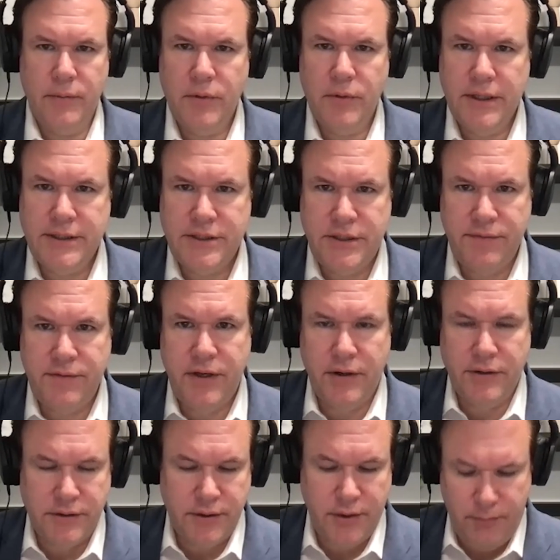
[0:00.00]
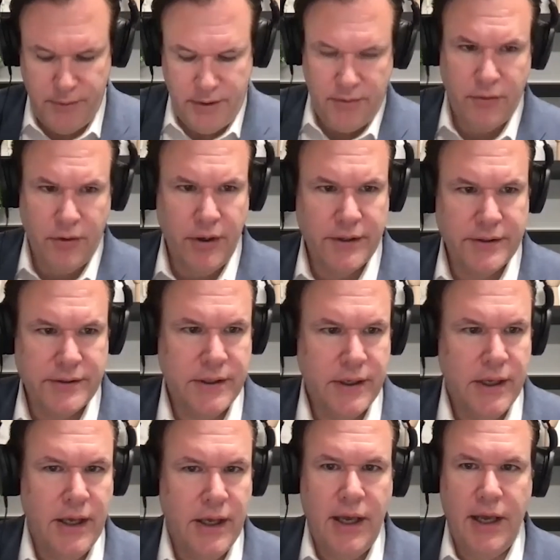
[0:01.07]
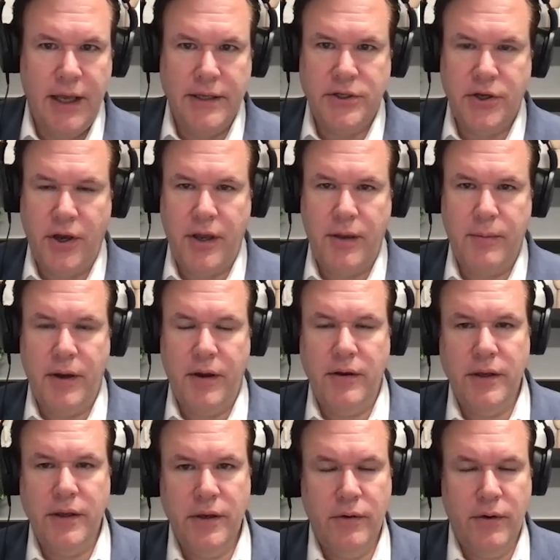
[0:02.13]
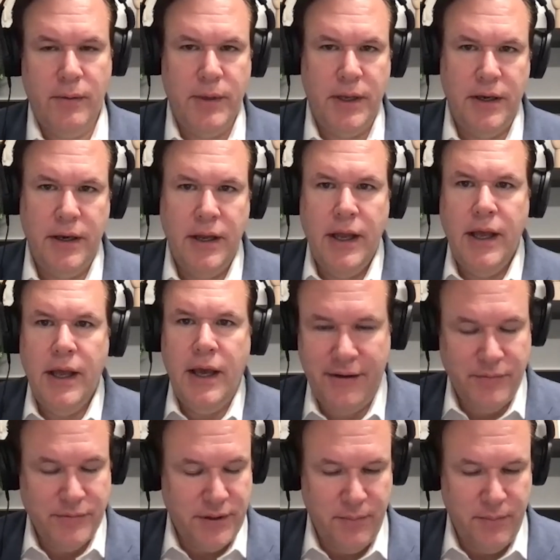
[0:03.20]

Well, let's shift gears a little bit, Ross and talk about you. I mean, it was an